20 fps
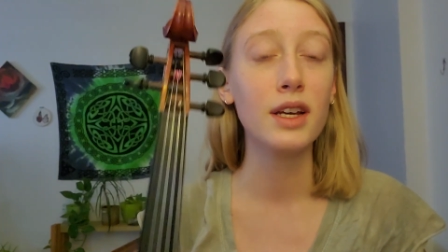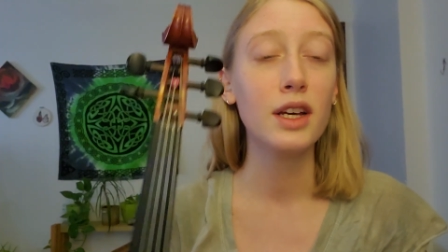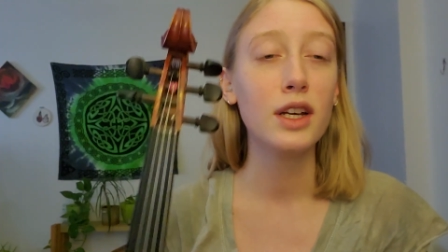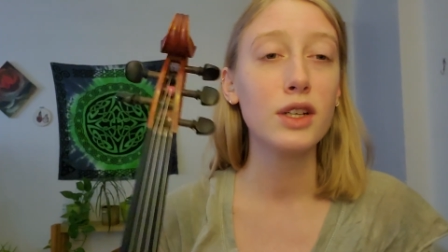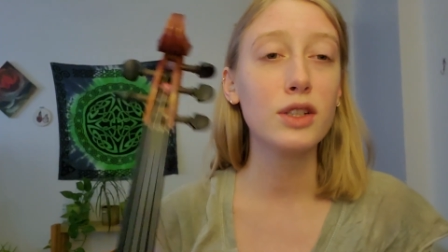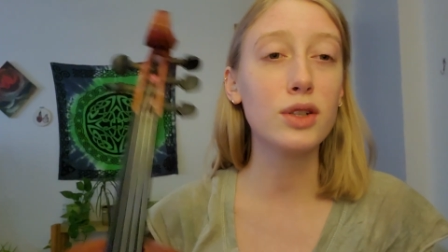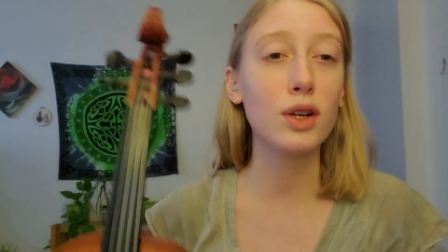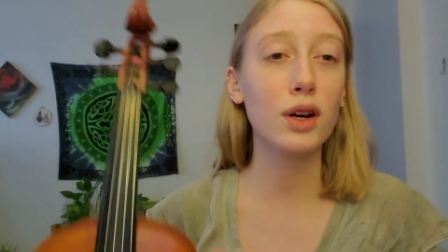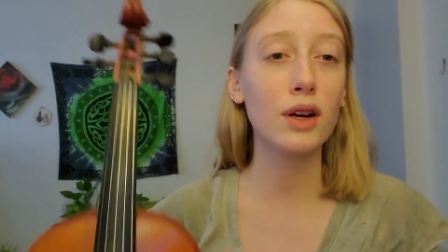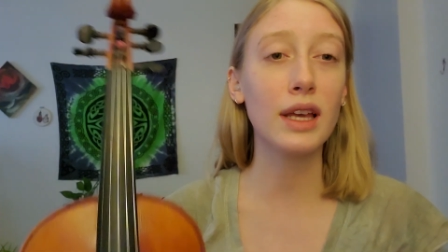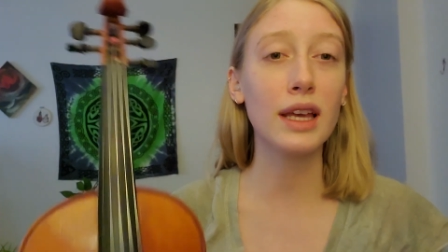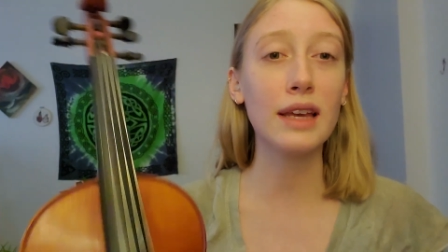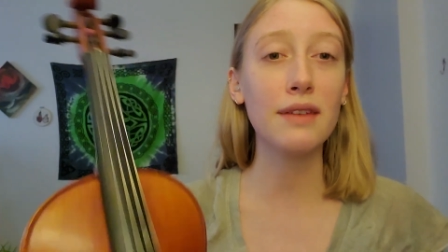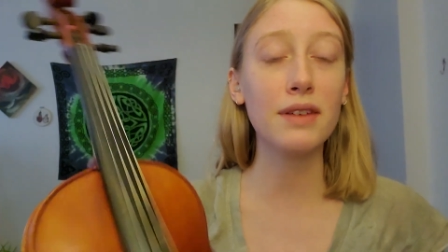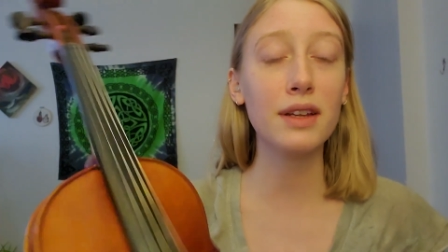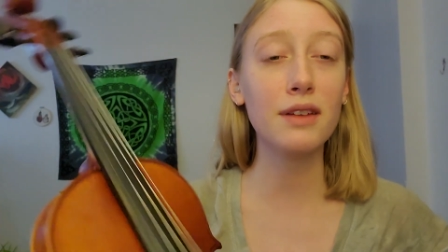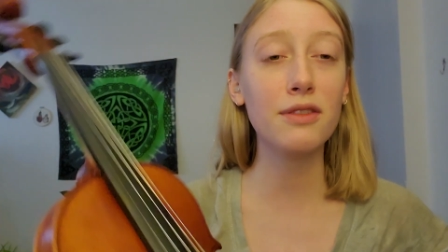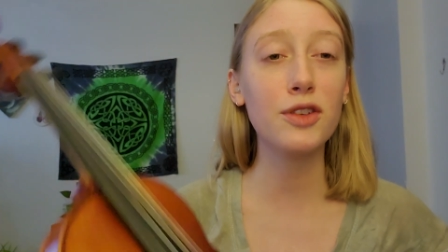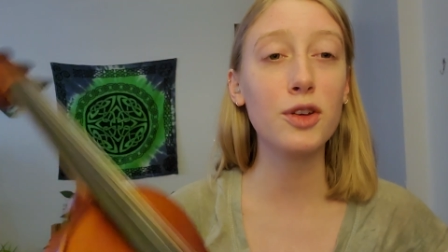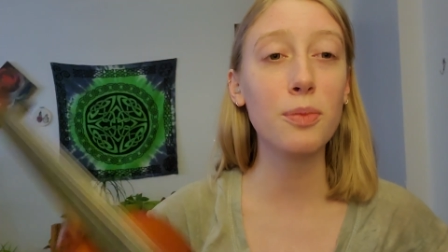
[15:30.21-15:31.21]
So
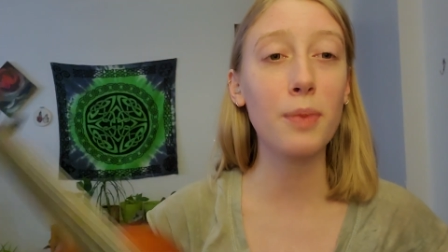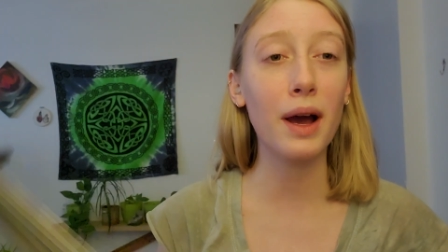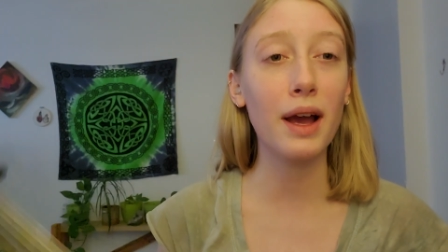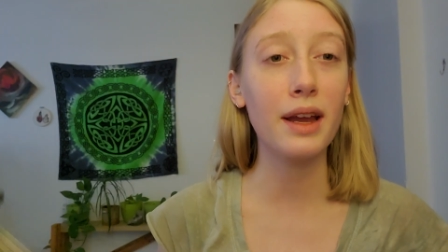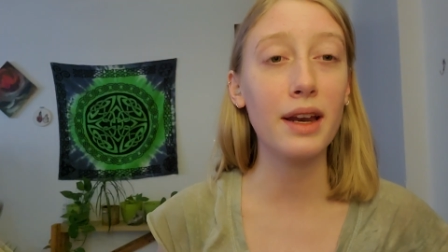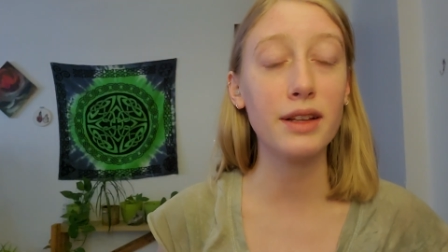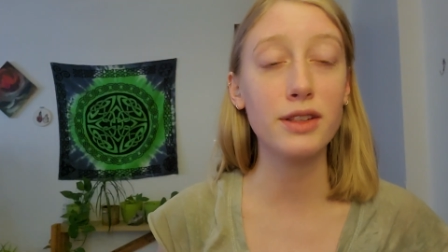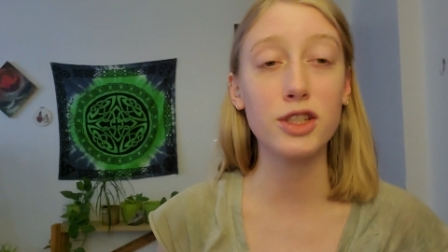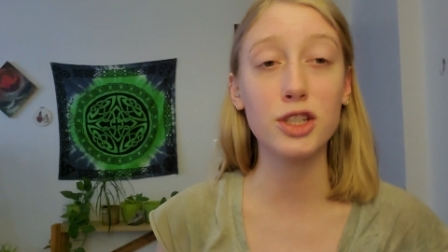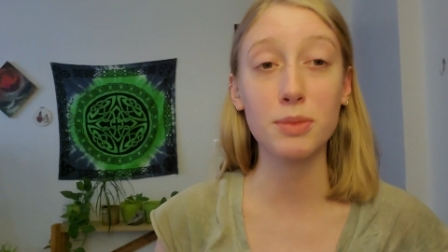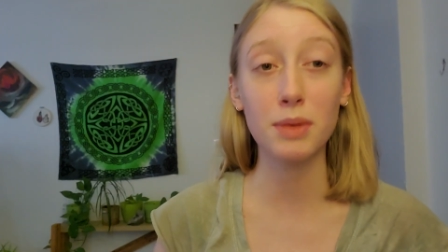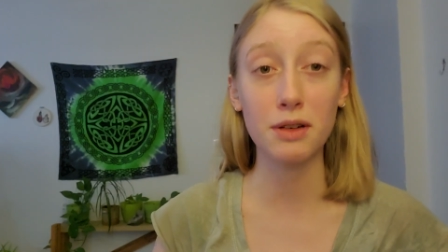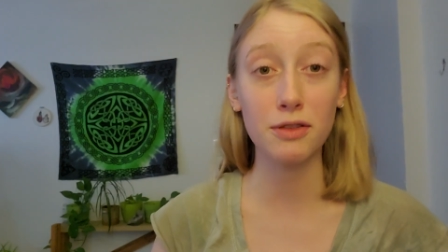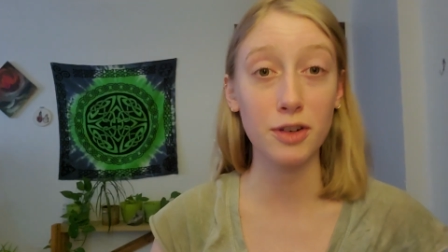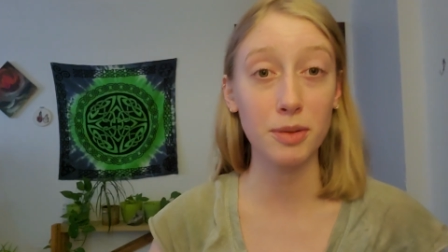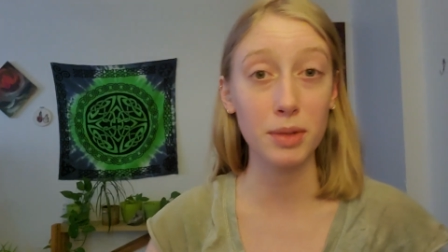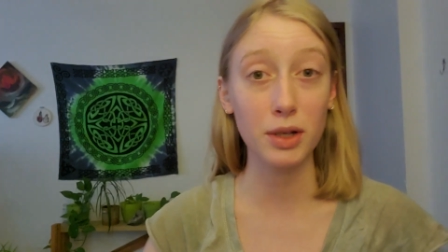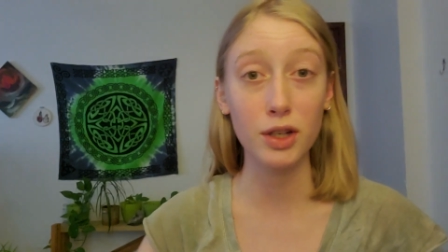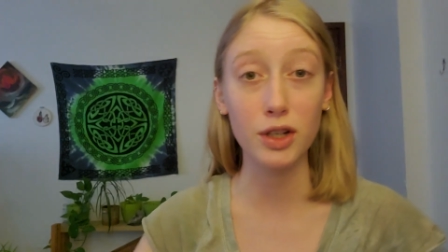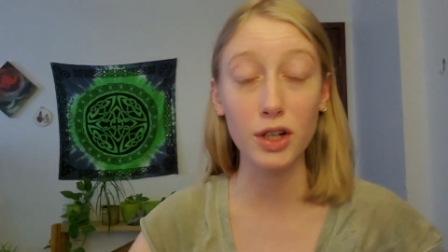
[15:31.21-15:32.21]
even if you buy an instrument
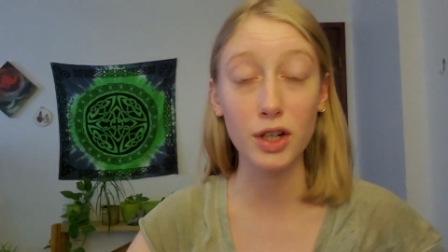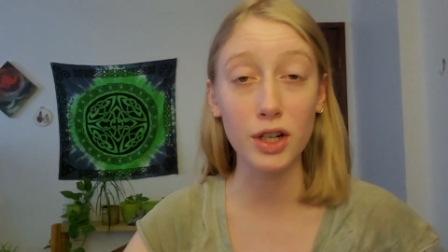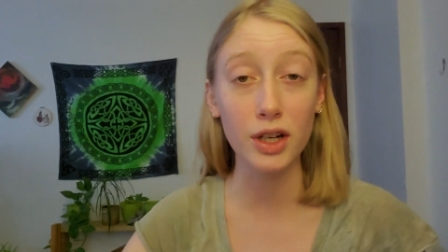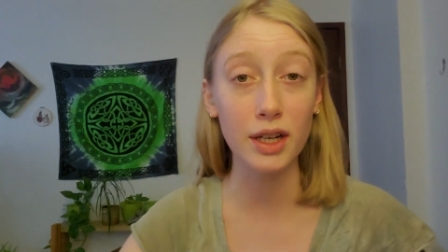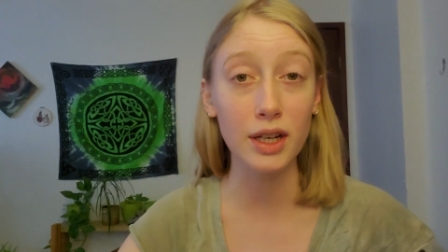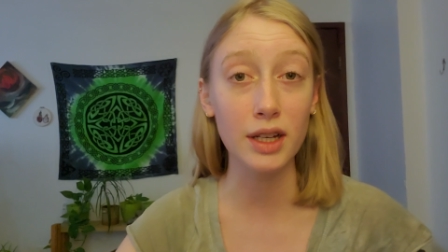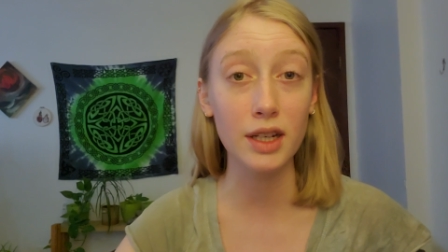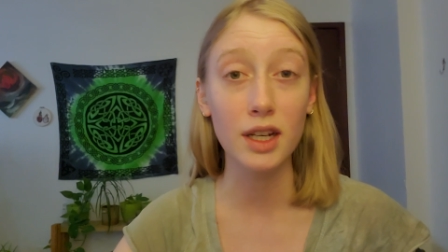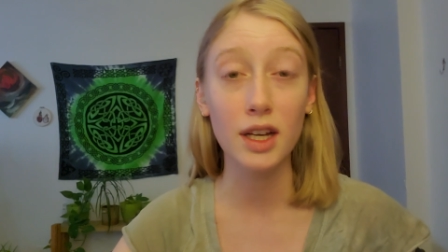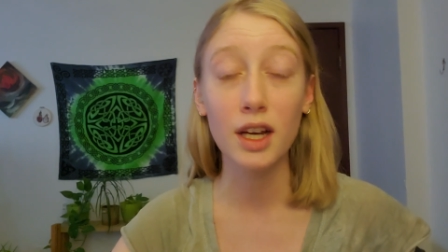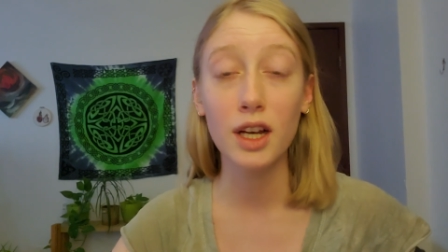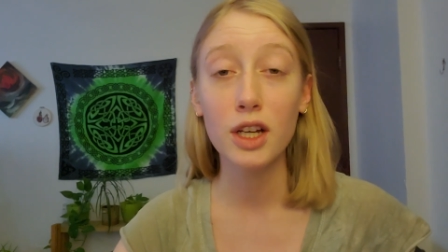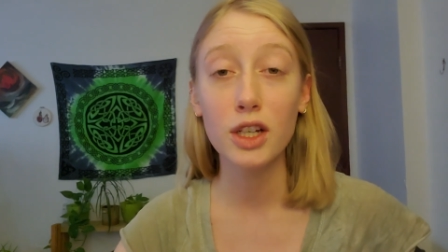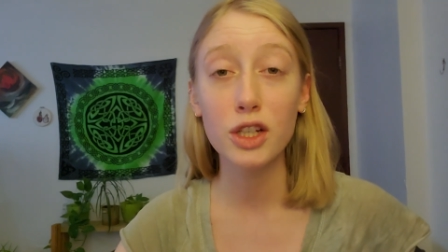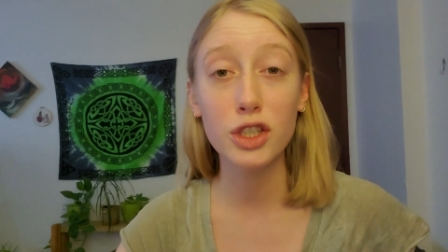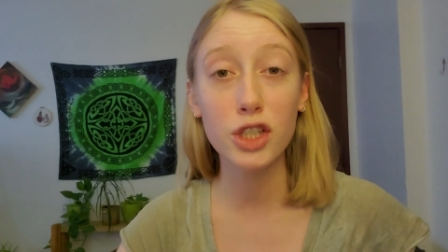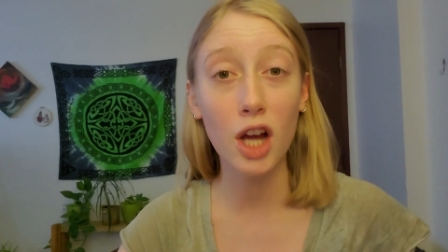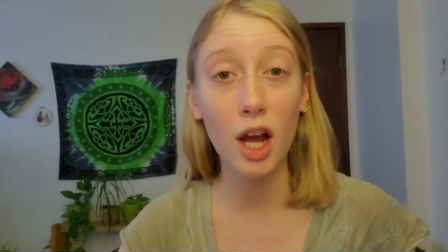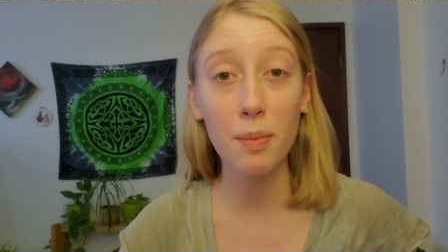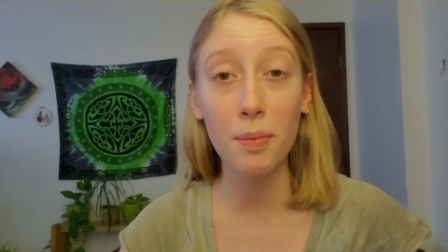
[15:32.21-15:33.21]
from a good
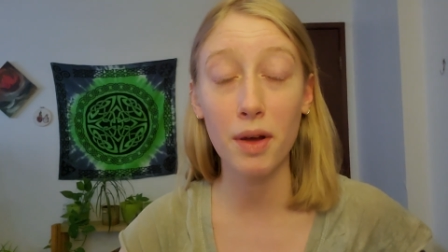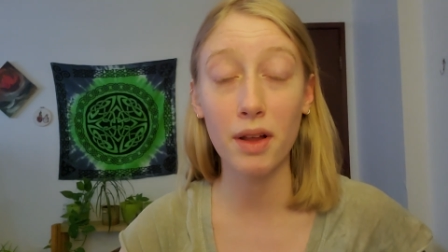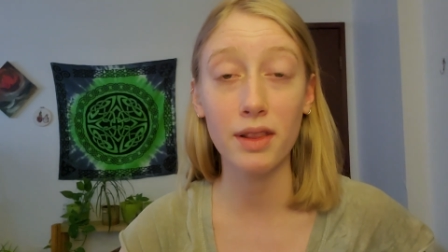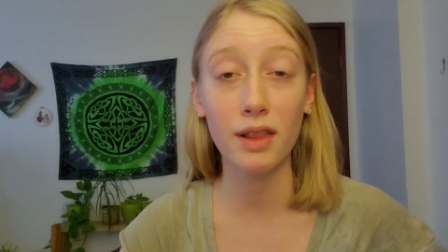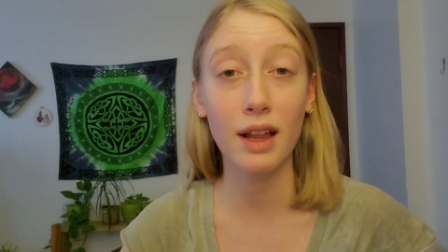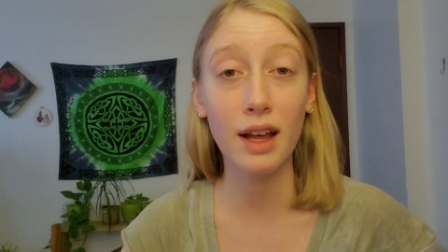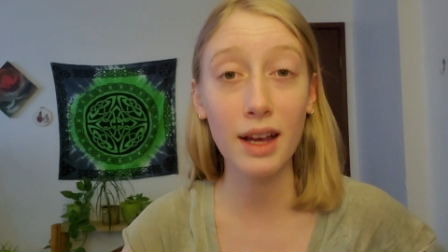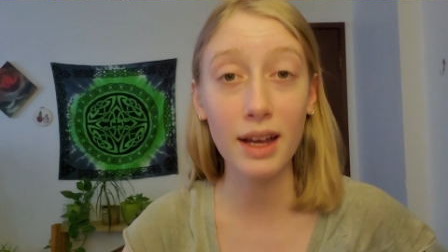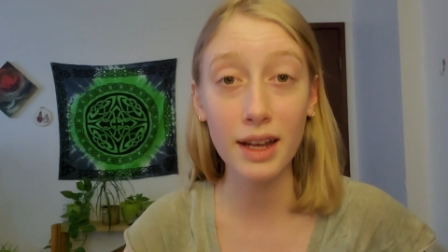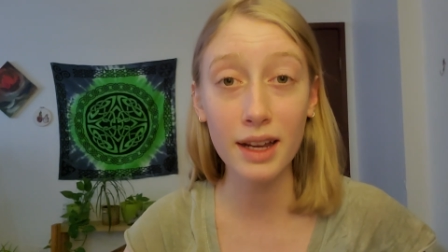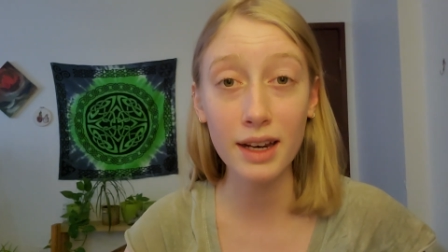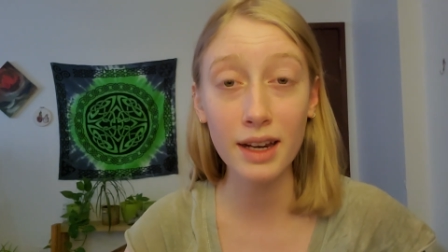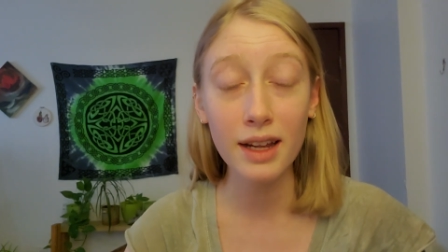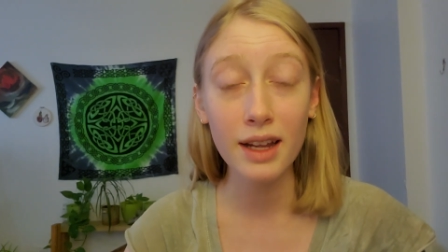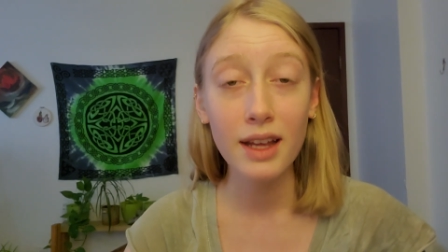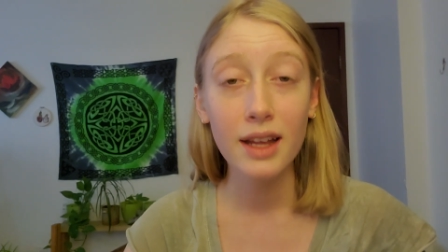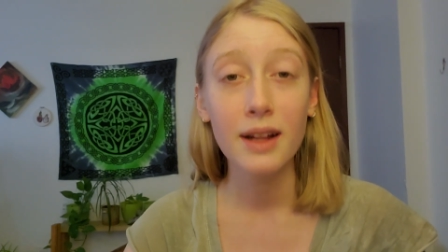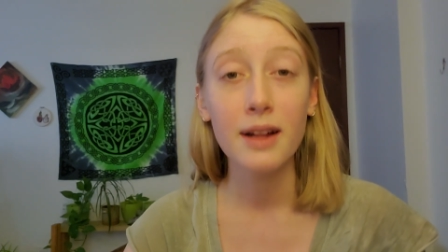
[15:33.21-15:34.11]
shop online,